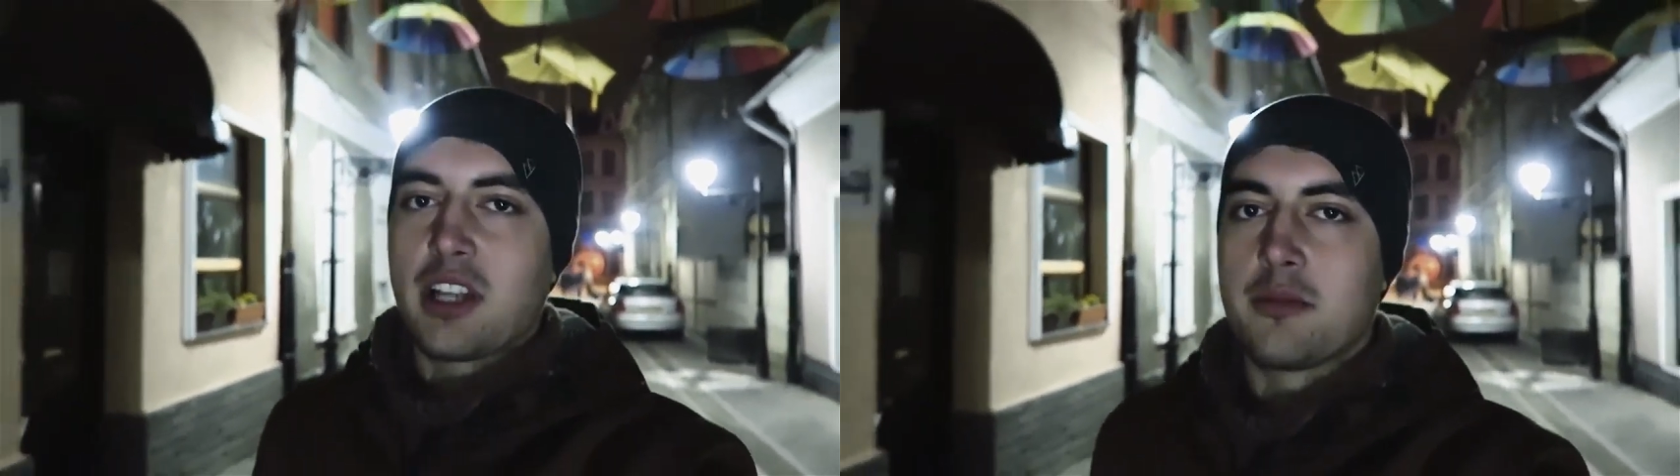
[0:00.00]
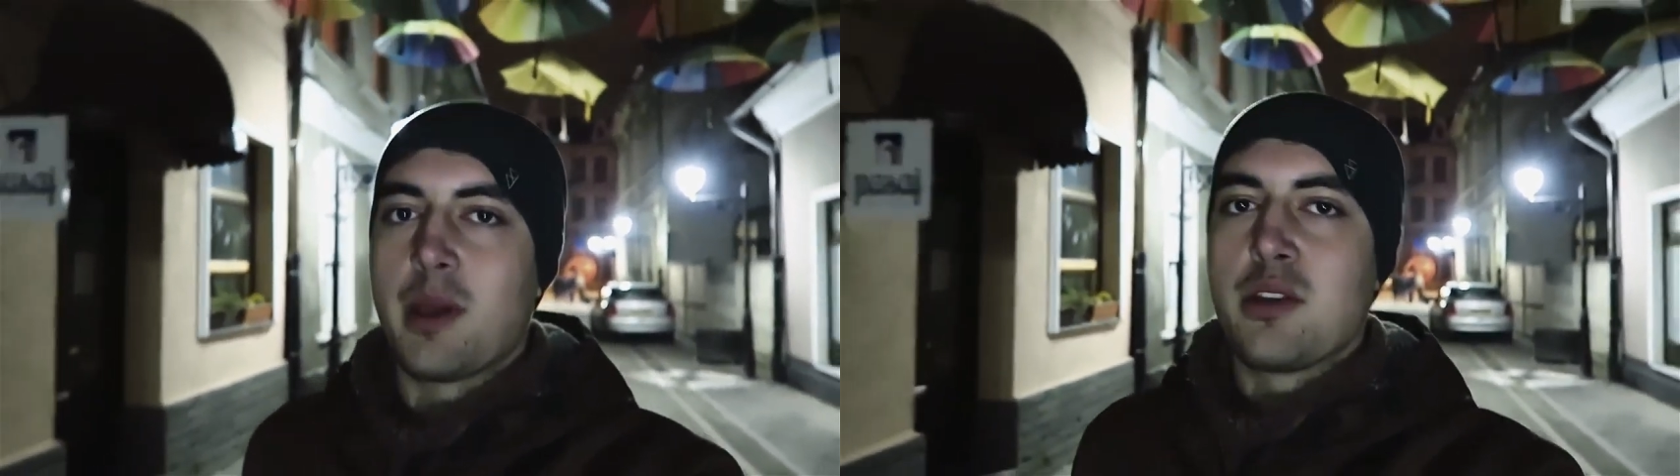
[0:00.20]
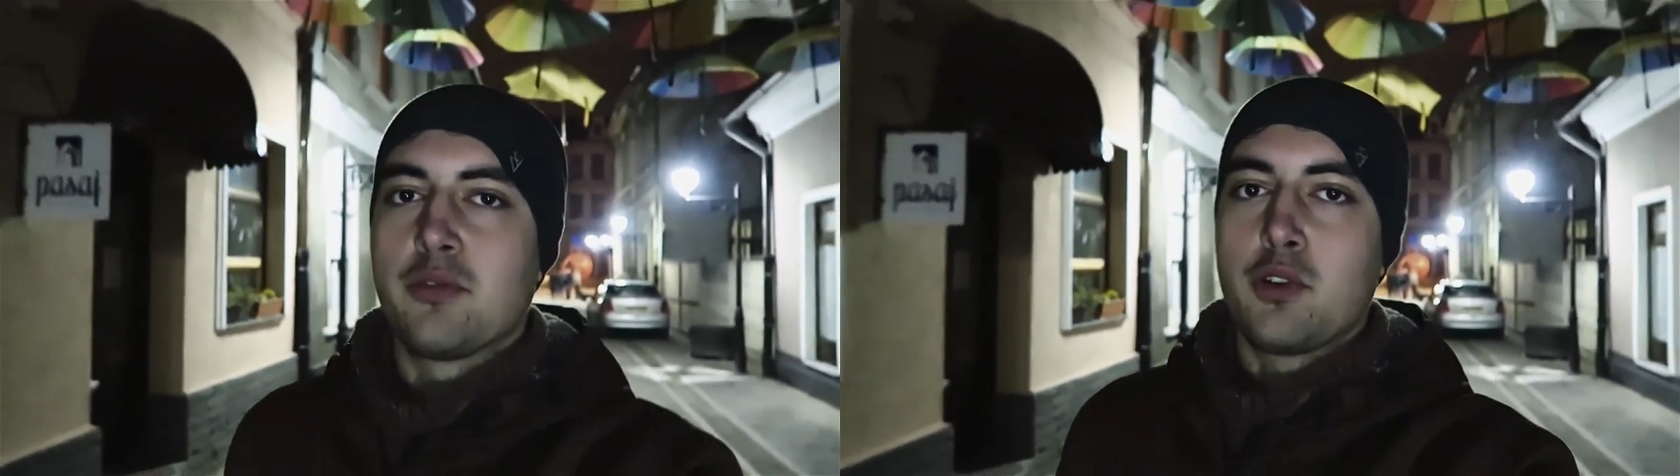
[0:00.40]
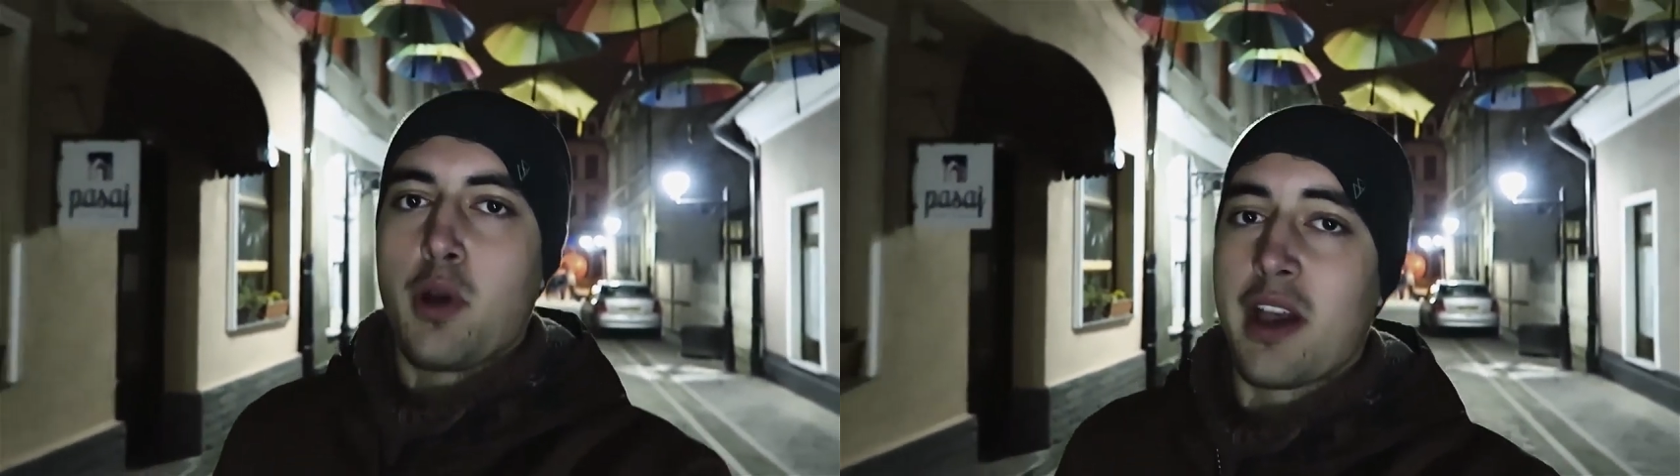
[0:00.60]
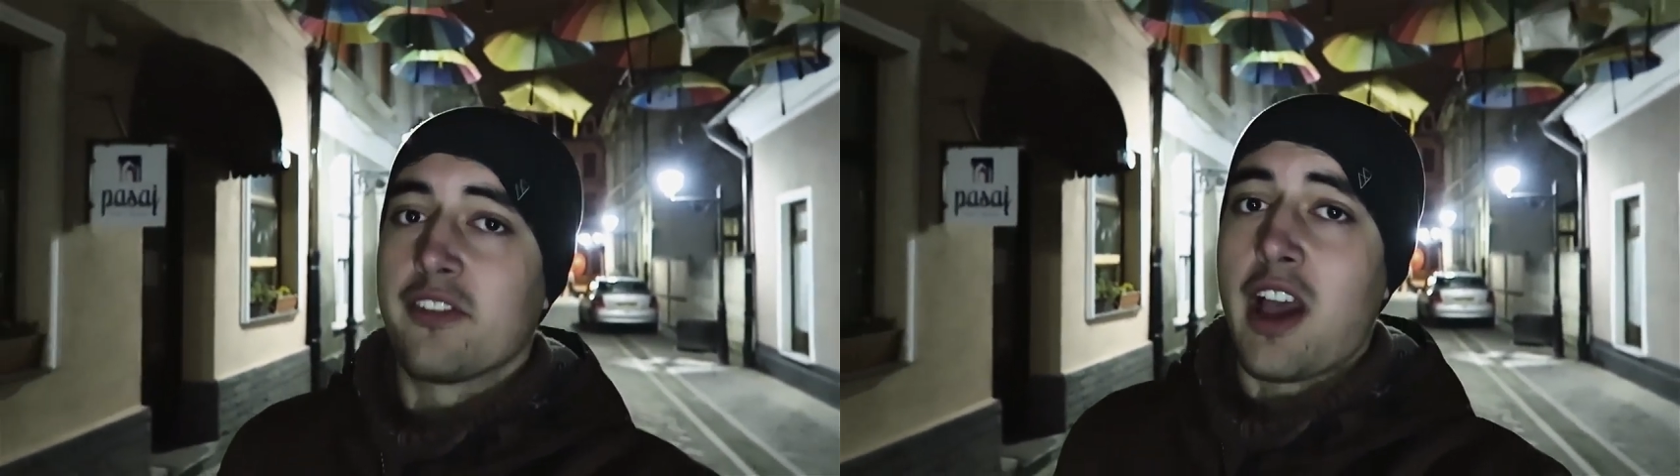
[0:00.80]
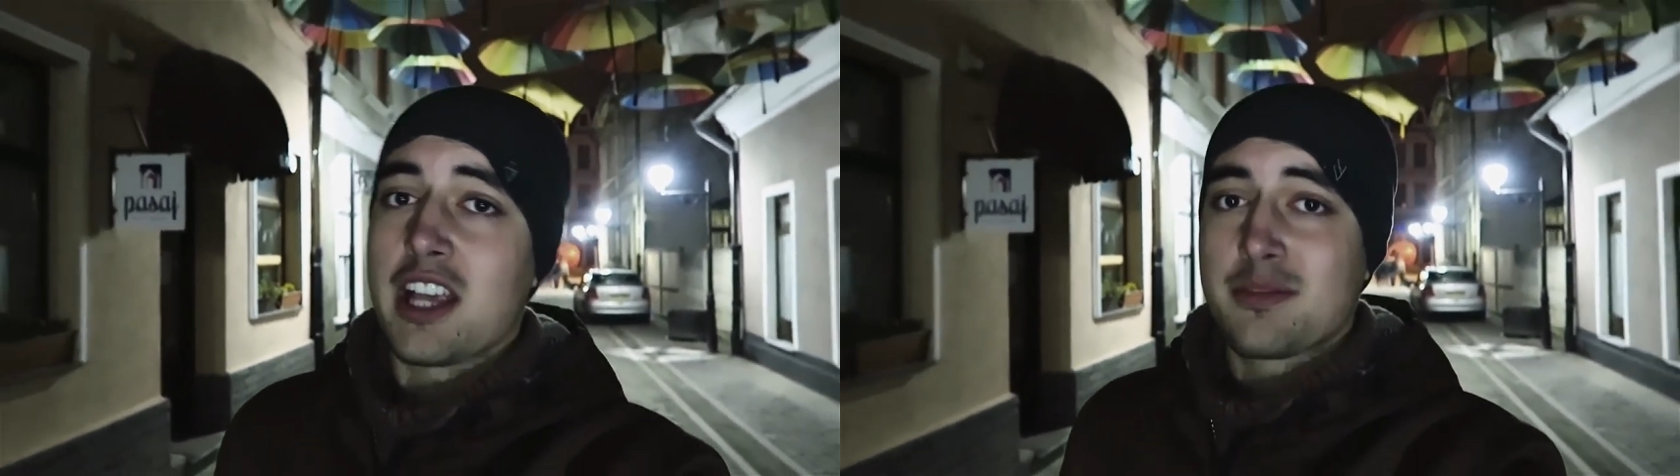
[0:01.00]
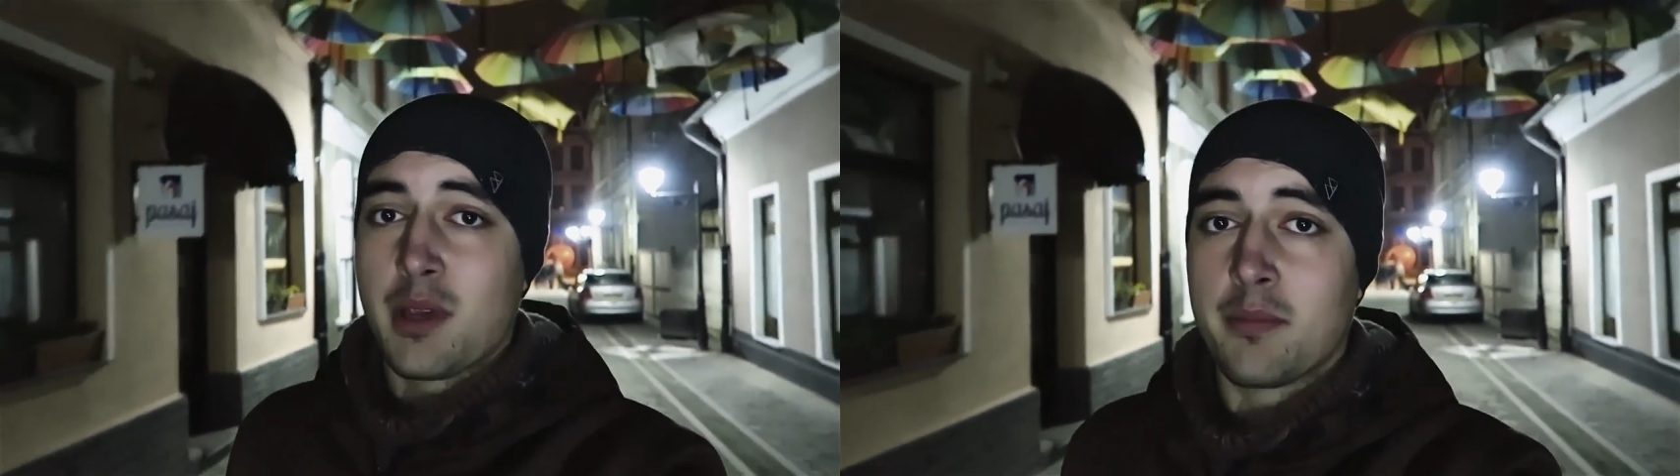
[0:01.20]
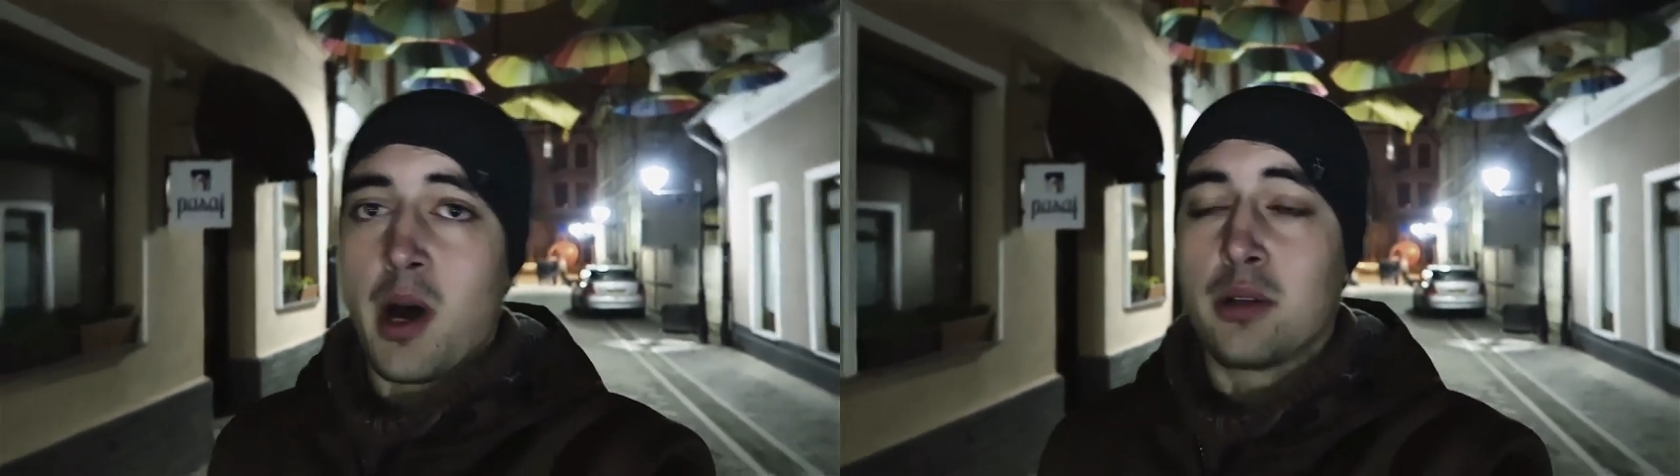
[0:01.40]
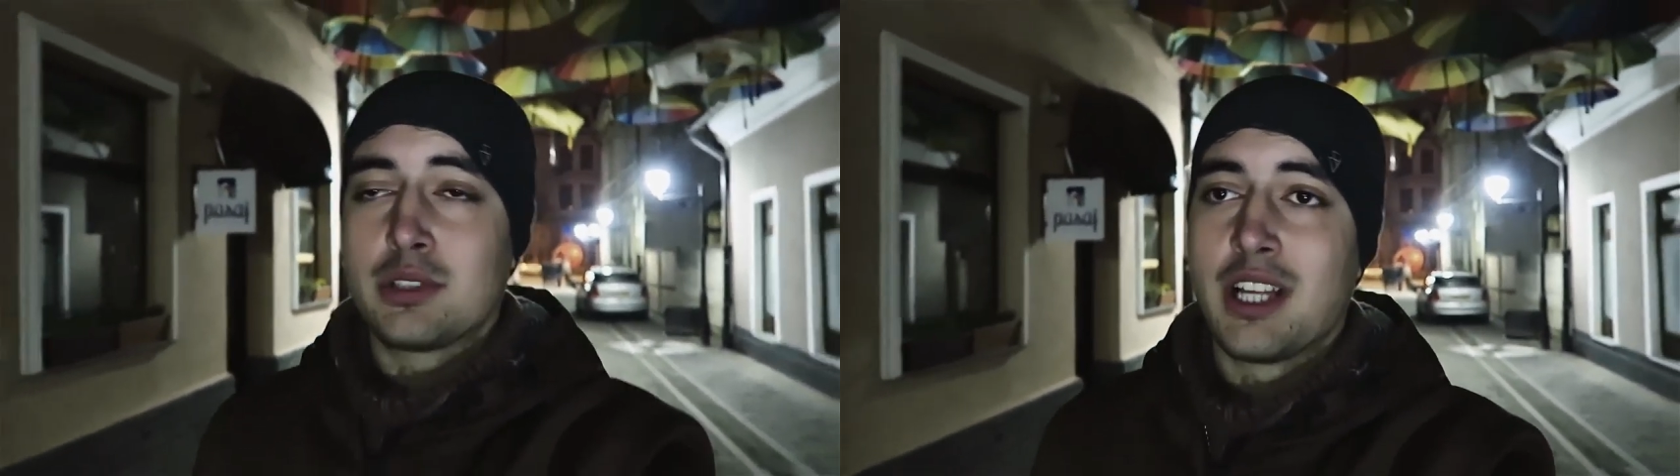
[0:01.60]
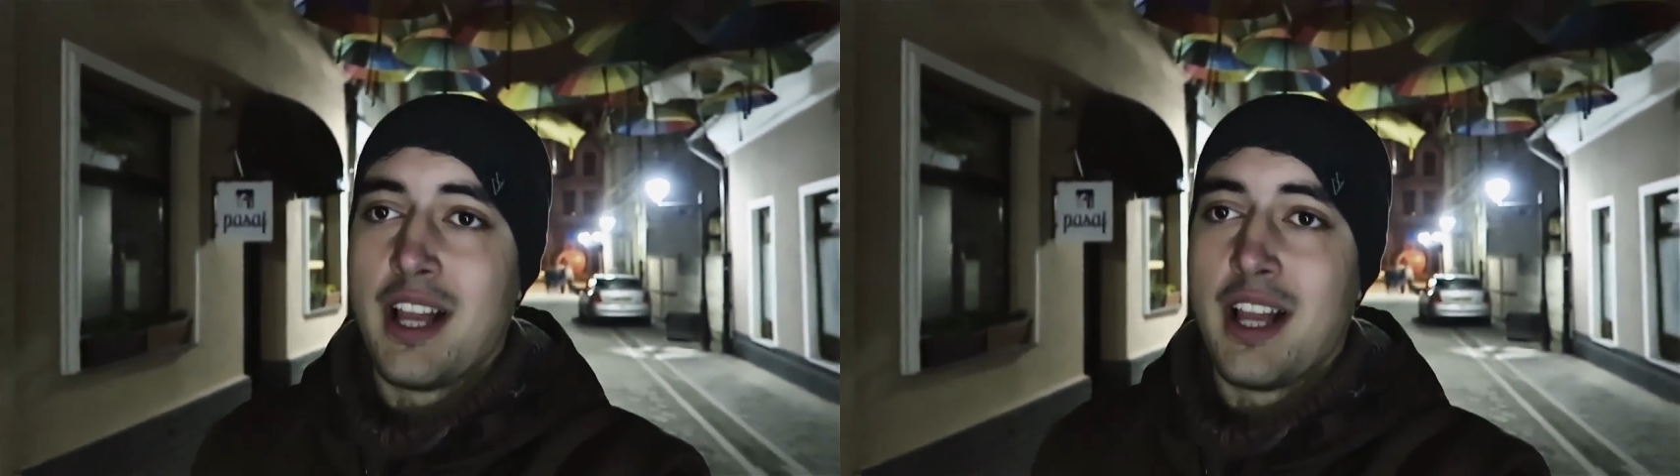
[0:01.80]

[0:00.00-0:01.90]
that many of you have asked me about